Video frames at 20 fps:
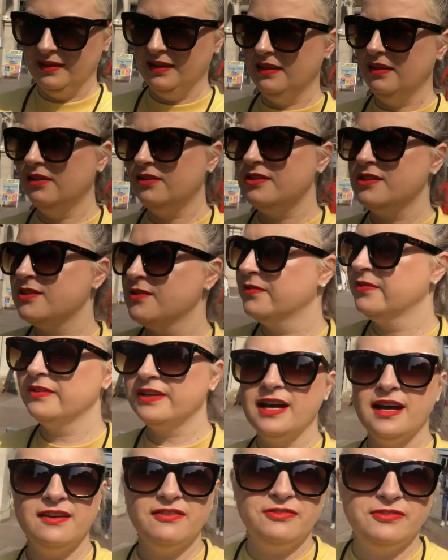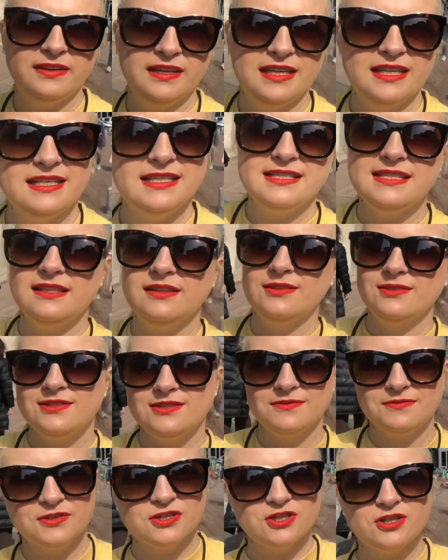Lots of cafes,
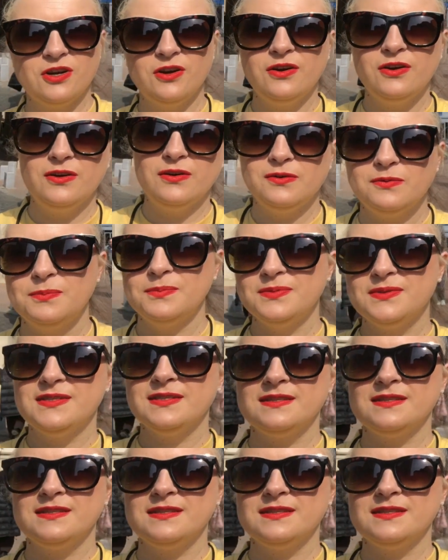lots of shops,